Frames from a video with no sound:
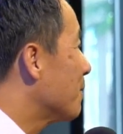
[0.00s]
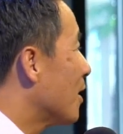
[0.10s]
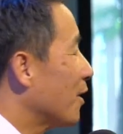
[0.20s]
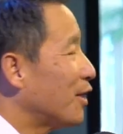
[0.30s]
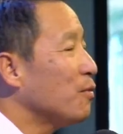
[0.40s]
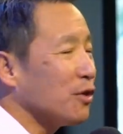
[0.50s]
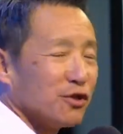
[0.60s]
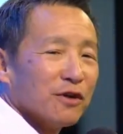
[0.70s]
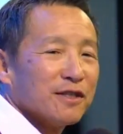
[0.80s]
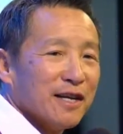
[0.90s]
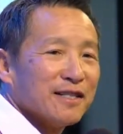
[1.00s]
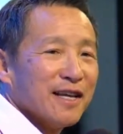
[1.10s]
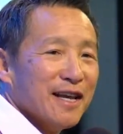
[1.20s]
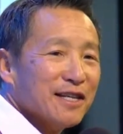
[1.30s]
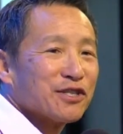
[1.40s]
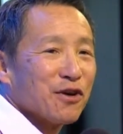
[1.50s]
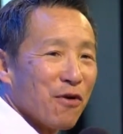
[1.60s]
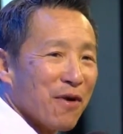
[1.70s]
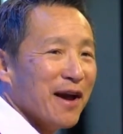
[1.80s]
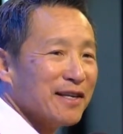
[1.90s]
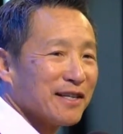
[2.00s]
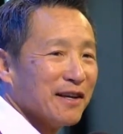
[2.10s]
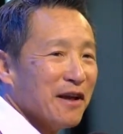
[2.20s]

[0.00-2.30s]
think what John says is correct,